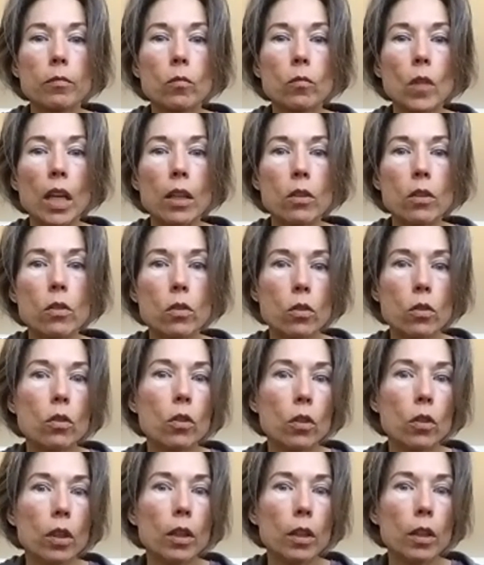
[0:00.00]

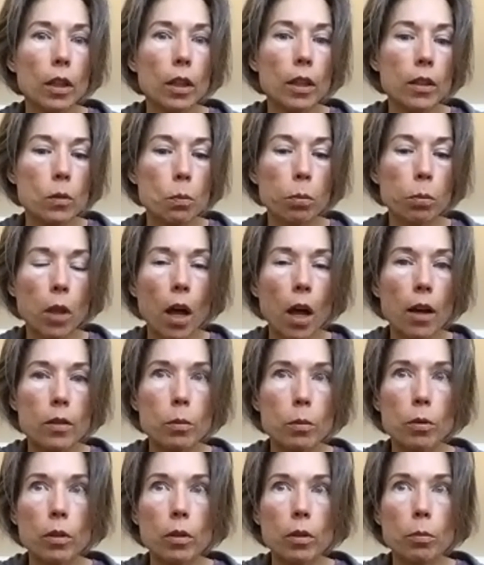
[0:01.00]
it's
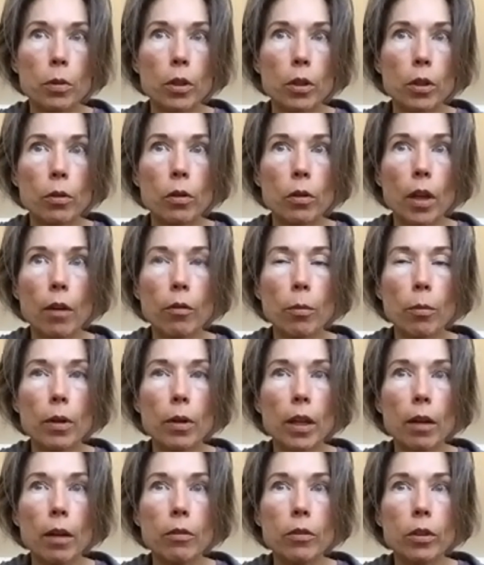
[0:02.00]
plausible, but everybody
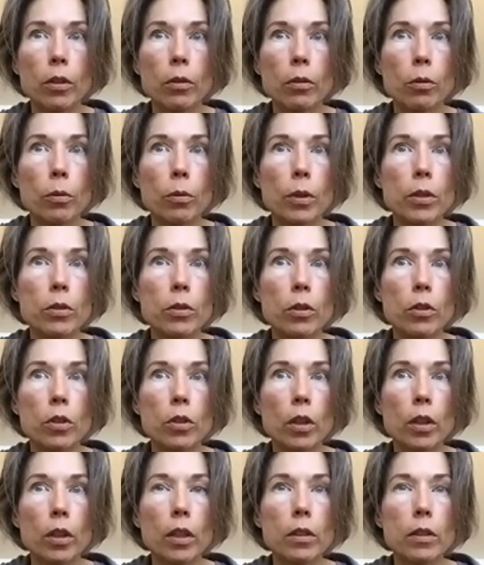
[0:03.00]
have to go do research
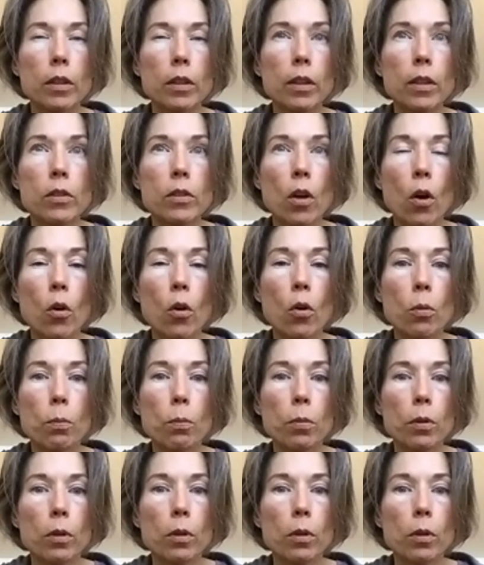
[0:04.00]
on this. And let's hope